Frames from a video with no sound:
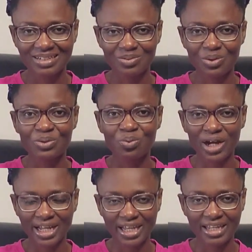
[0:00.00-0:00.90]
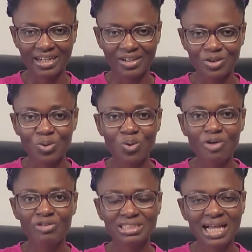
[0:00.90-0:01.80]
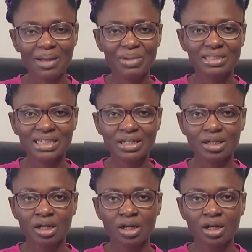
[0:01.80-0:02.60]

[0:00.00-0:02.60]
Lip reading: with working, you go on retirement and